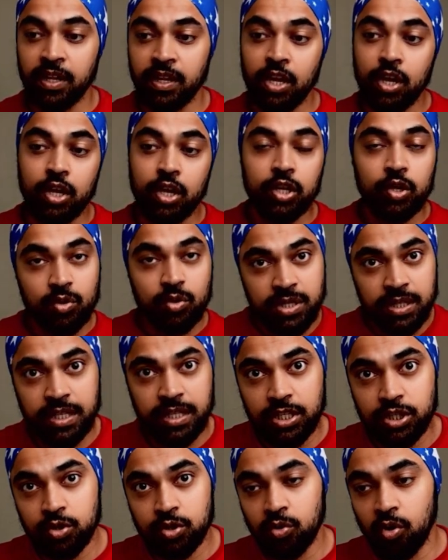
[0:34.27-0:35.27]
Using
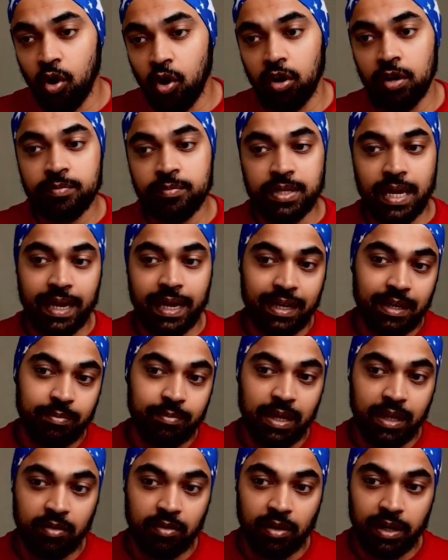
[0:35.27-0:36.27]
these two columns, I can
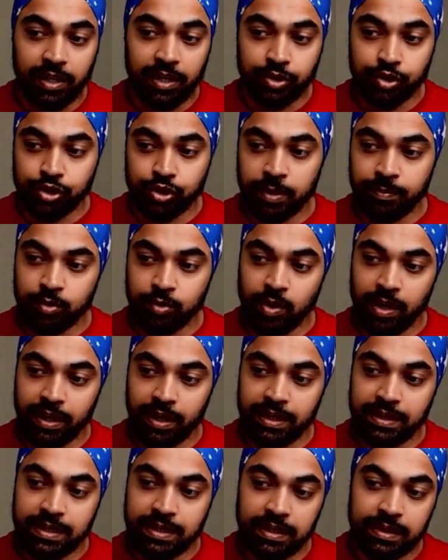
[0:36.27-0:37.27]
make a relationship. So I
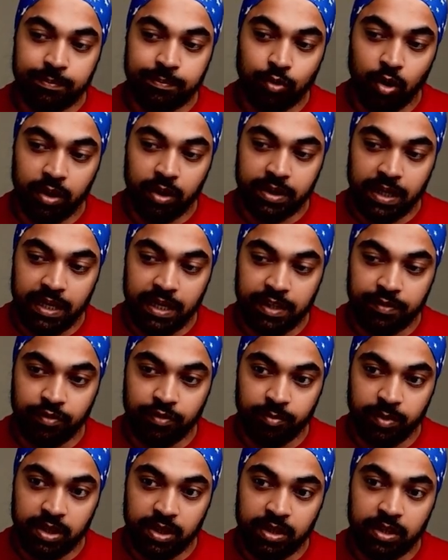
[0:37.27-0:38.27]
can take the product ID
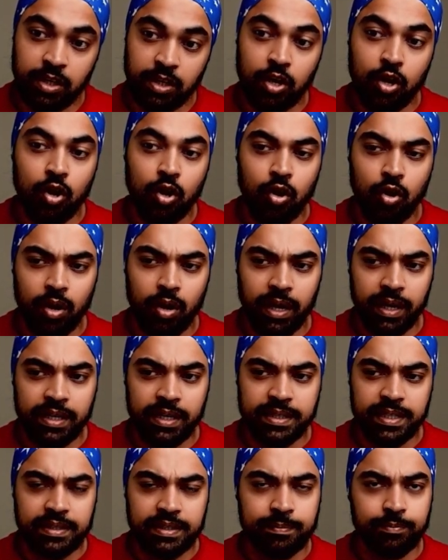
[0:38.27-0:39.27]
from here, or I can
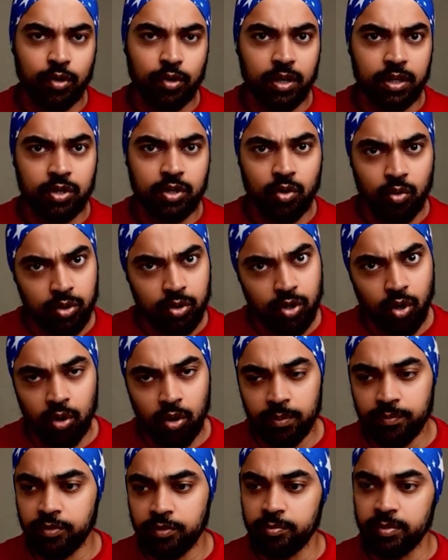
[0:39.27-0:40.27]
take the product code
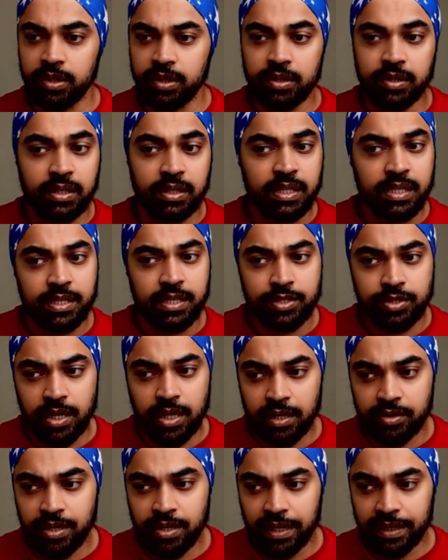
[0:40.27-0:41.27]
column from here,
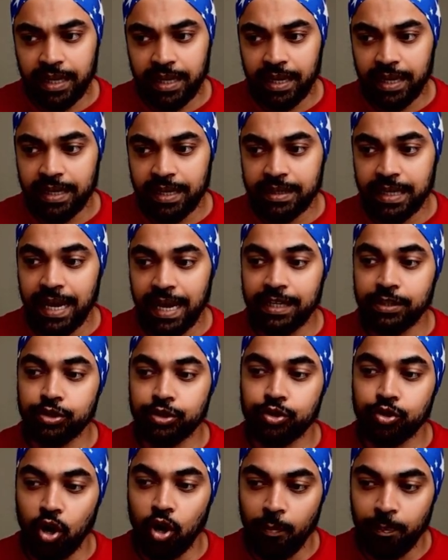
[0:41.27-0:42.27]
start dragging it and
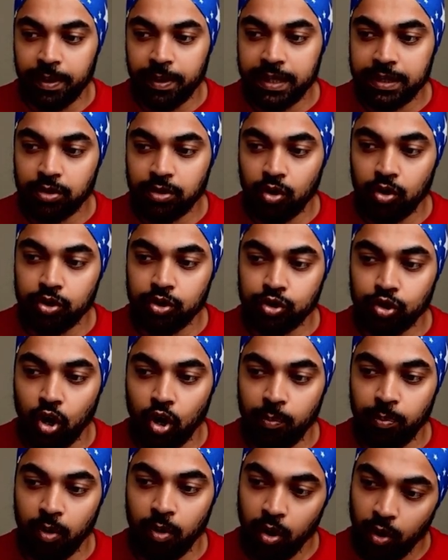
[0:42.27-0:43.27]
drop it on
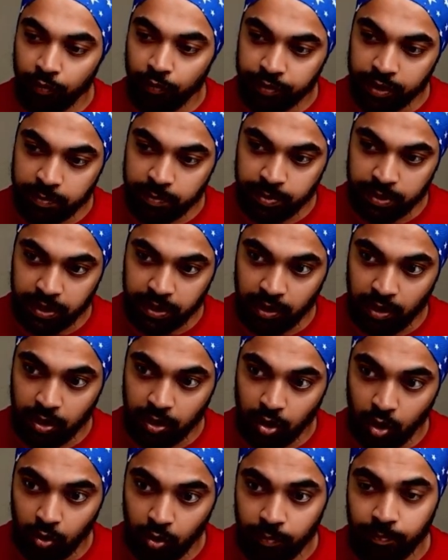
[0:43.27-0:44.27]
top of this particular
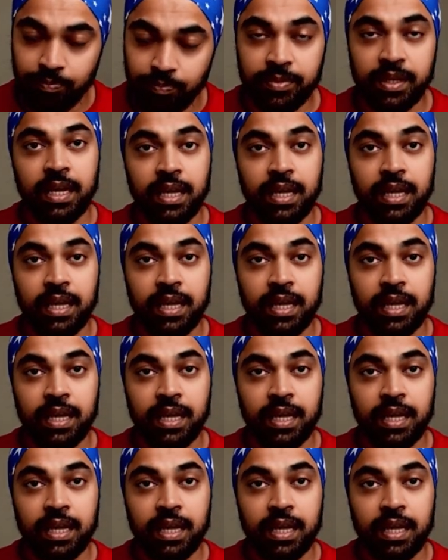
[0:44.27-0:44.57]
column.